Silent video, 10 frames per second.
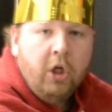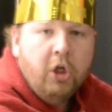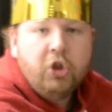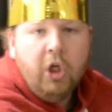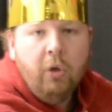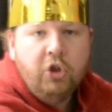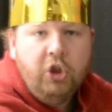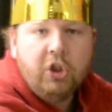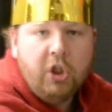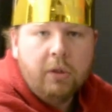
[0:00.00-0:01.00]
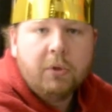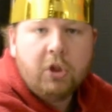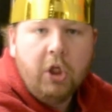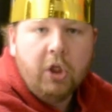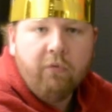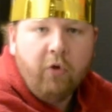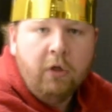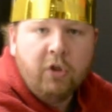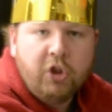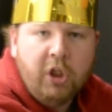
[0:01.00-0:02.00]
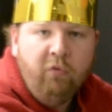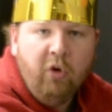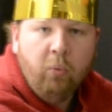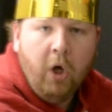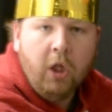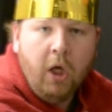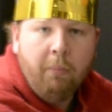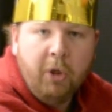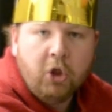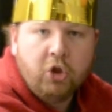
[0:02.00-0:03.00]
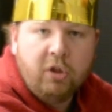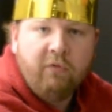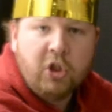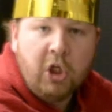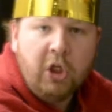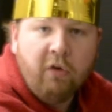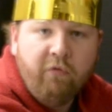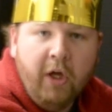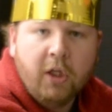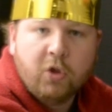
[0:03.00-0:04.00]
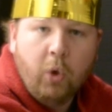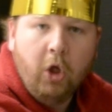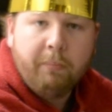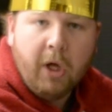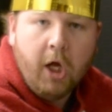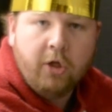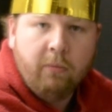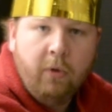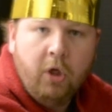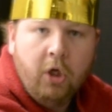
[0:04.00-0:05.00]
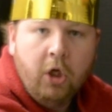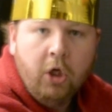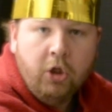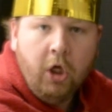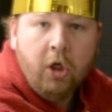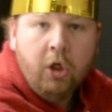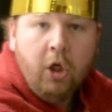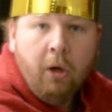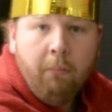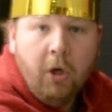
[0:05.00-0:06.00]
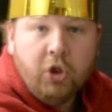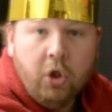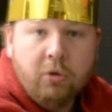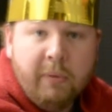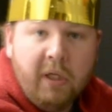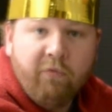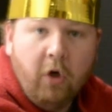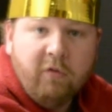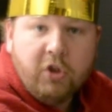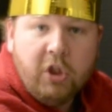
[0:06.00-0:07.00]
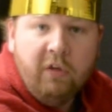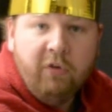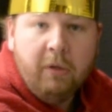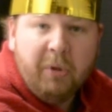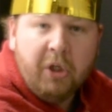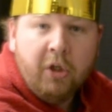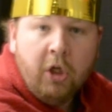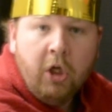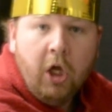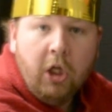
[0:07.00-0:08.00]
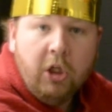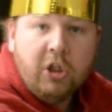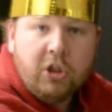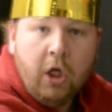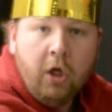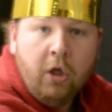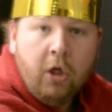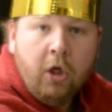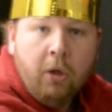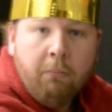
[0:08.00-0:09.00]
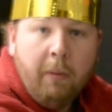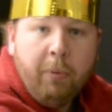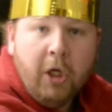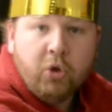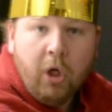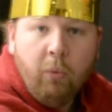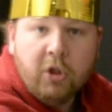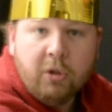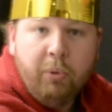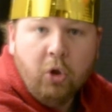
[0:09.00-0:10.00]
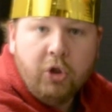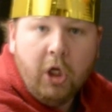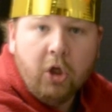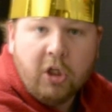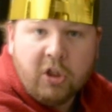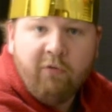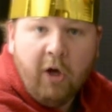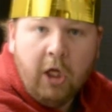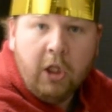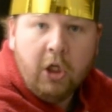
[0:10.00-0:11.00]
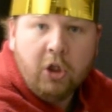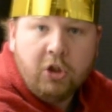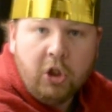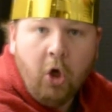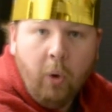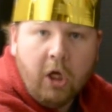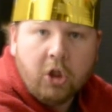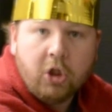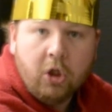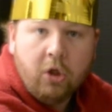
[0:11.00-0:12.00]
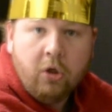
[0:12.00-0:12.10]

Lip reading: His show is just him sitting in front of a TV while pictures of his idiot fans roll up behind him. Yeah, my show is me in front of a TV, but at least, my Patreon wasn't pulled down because I violated the TOS.